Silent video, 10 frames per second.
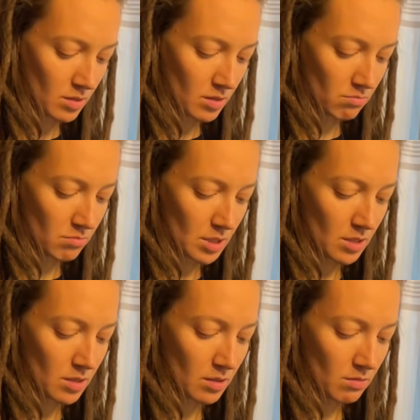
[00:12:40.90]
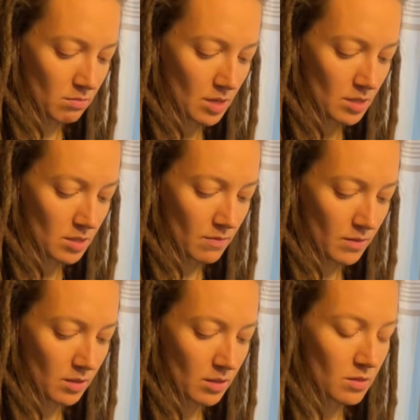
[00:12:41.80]
to match the rest. I
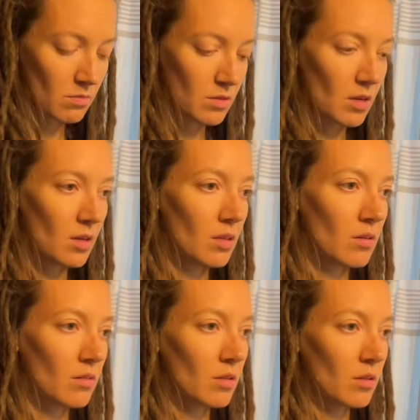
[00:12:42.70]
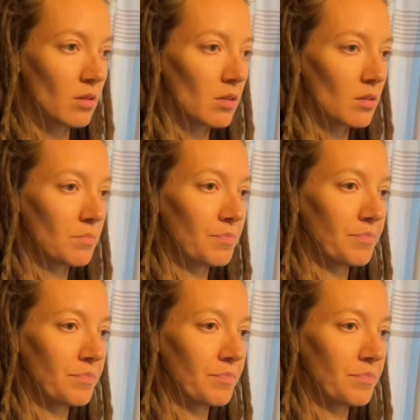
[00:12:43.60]
feel like these ones got a little longer.